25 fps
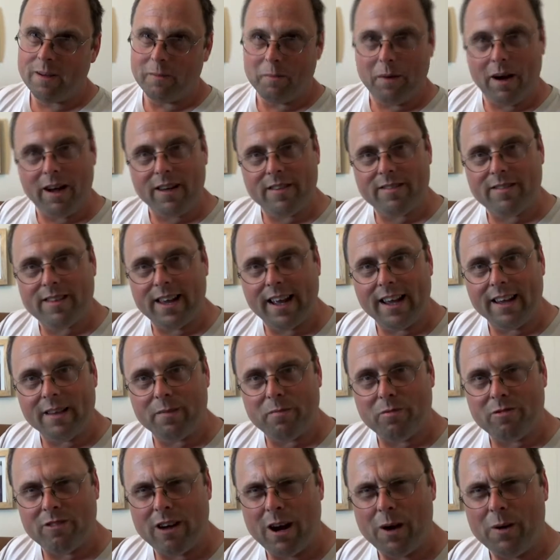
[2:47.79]
Miles Tales
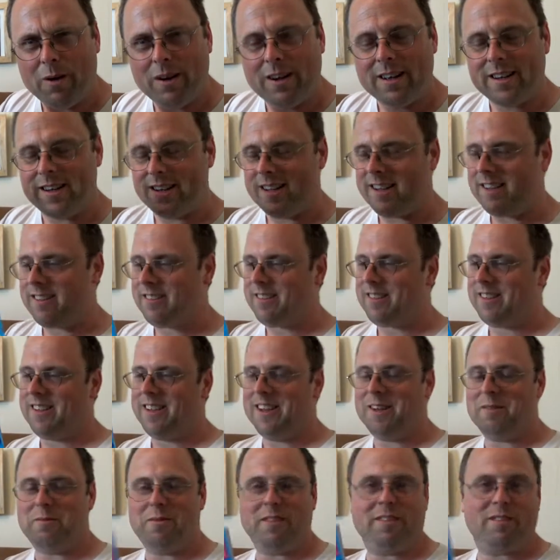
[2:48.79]
per Hour. Yes,
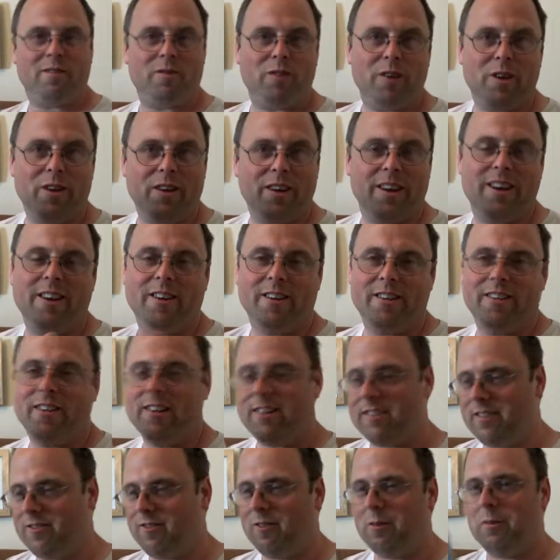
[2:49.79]
there's a few,
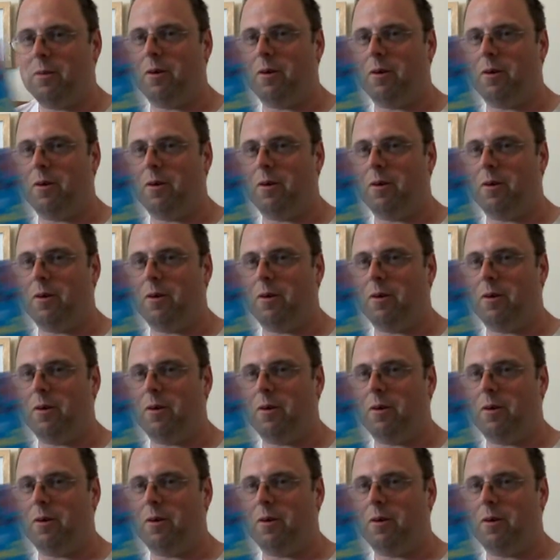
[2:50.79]
lots of them